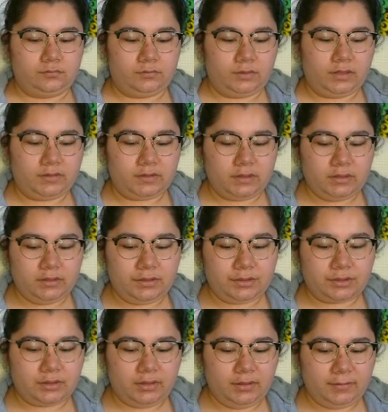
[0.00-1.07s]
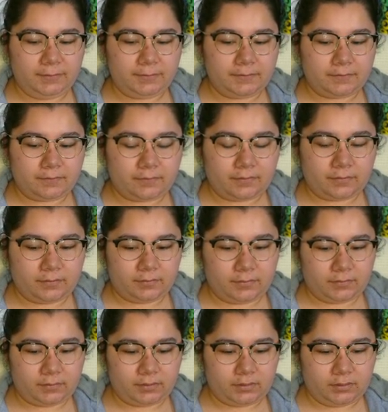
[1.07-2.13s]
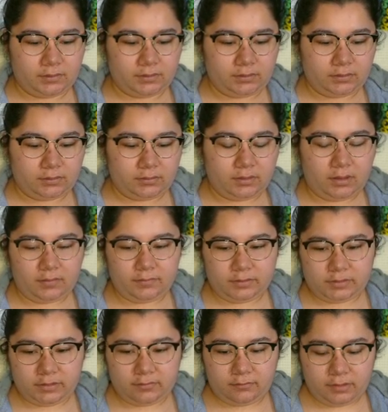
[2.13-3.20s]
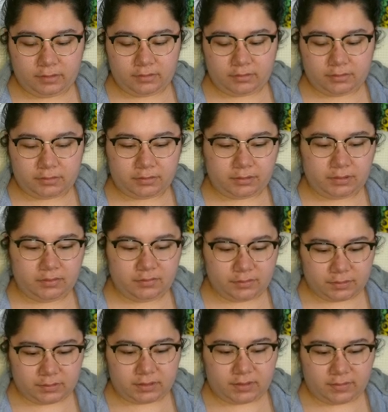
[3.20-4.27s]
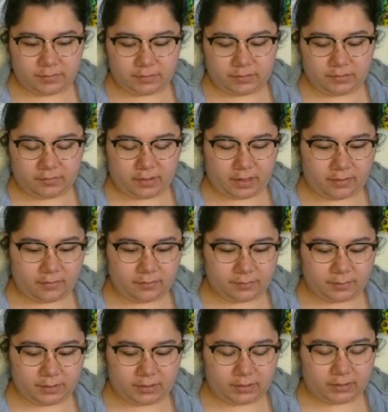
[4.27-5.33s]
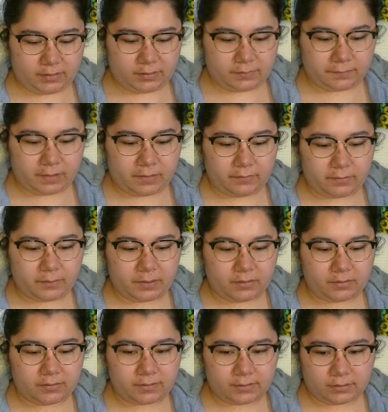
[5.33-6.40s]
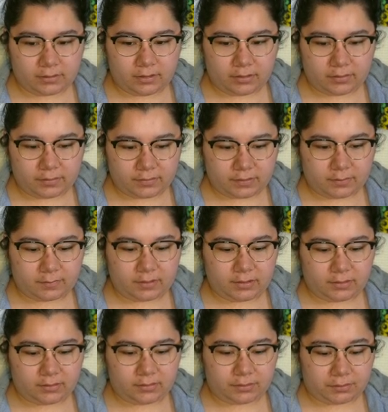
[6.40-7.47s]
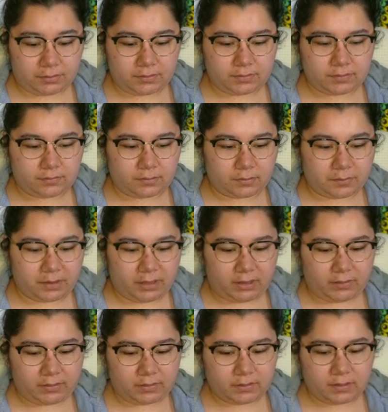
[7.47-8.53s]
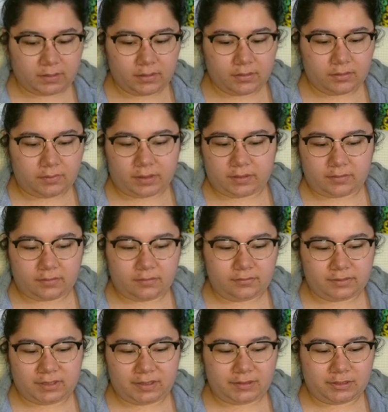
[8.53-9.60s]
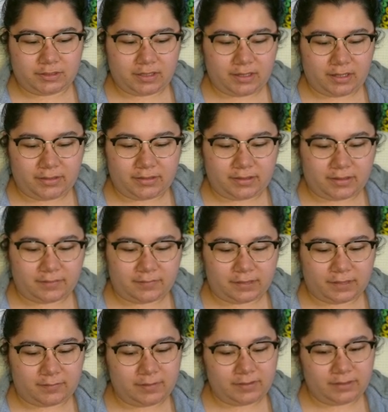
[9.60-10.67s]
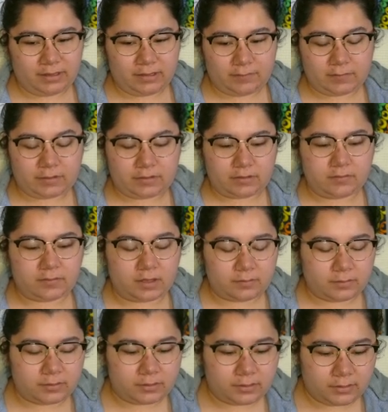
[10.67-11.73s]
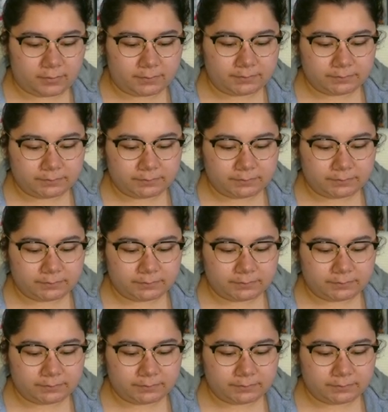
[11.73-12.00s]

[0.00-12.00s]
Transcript: That's so usually... Obviously, when you're cooking, you should taste throughout because flavor builds the longer something cooks or bakes. Oh wait, don't take shit out of the oven. I mean, like, if you're stovetop cooking.